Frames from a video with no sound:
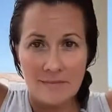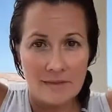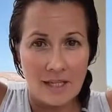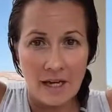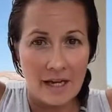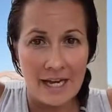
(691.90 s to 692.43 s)

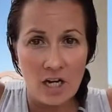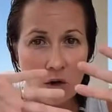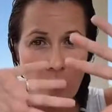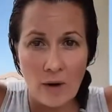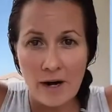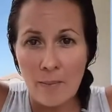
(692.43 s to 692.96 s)
the
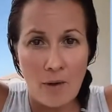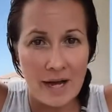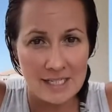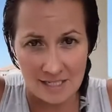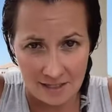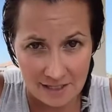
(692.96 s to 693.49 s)
incredible
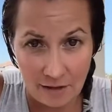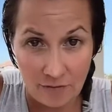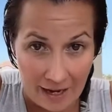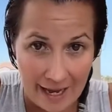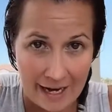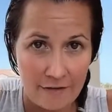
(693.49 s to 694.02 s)
ecstasy of
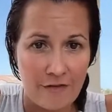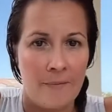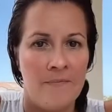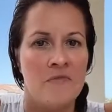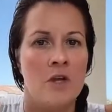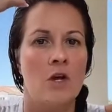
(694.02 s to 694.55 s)
life
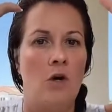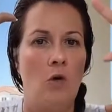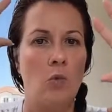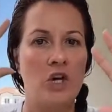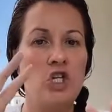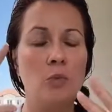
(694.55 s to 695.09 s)

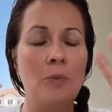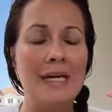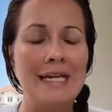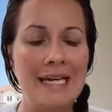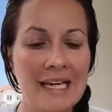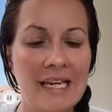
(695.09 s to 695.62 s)
when you
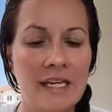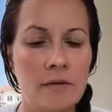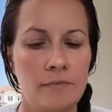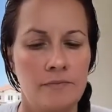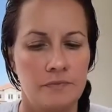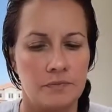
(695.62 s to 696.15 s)

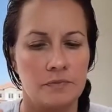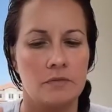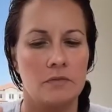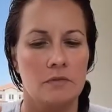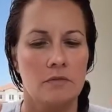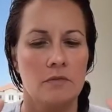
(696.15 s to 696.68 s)
begin
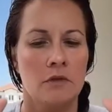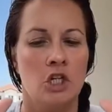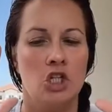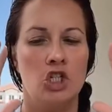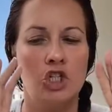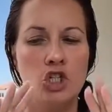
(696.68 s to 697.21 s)

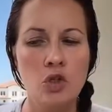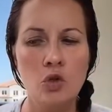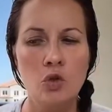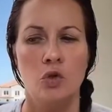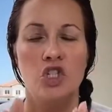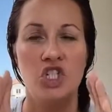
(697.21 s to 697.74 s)

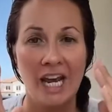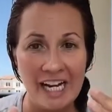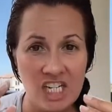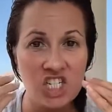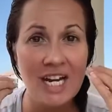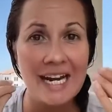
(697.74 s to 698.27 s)
to
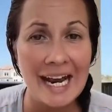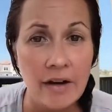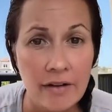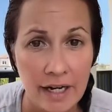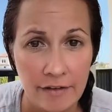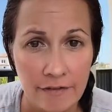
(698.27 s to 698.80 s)
change the
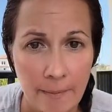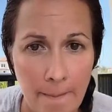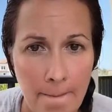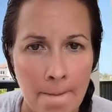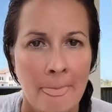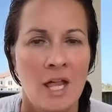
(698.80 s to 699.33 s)
narrative.
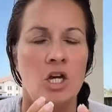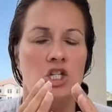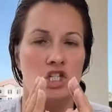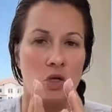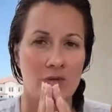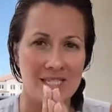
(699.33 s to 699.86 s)

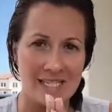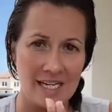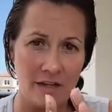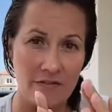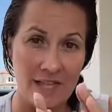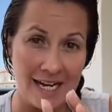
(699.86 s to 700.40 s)
So instead
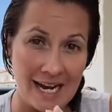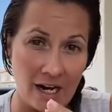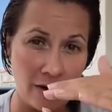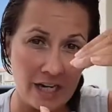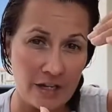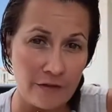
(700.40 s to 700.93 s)
of the
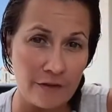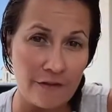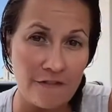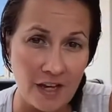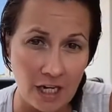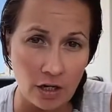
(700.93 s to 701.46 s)
narrative of
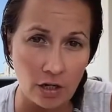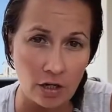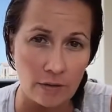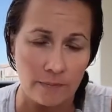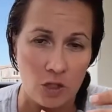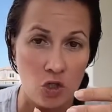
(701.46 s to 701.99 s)

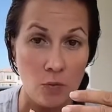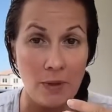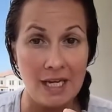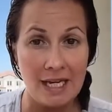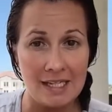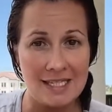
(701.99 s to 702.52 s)
fear, you
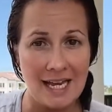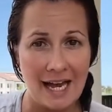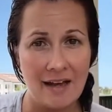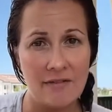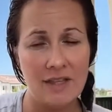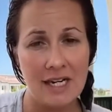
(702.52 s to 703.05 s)
begin to
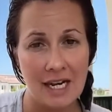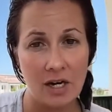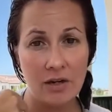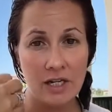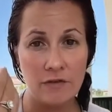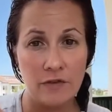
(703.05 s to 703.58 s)
have the
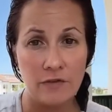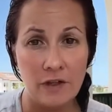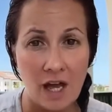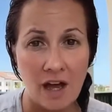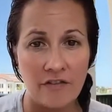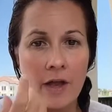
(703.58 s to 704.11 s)
narrative of
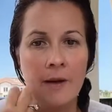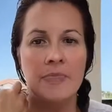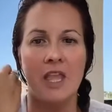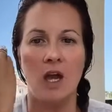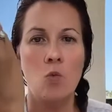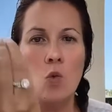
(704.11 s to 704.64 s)
love.
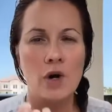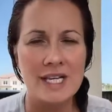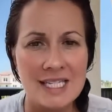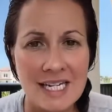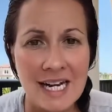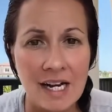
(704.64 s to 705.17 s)
And what
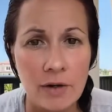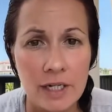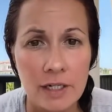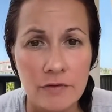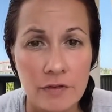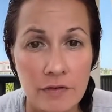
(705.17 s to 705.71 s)
is the
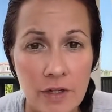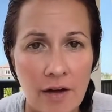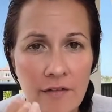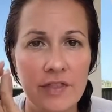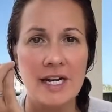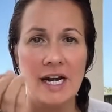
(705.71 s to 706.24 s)
narrative of
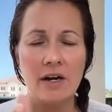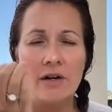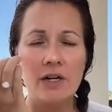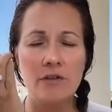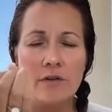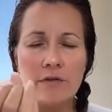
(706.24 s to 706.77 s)
love? The
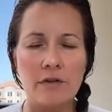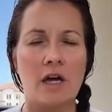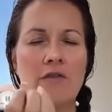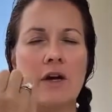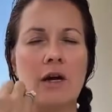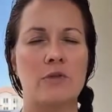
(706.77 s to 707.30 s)
narrative of
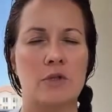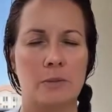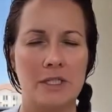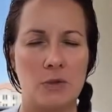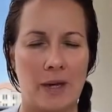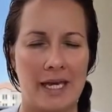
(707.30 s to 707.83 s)
love comes from
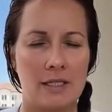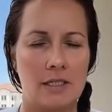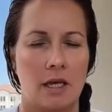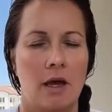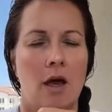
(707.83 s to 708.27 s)
a space.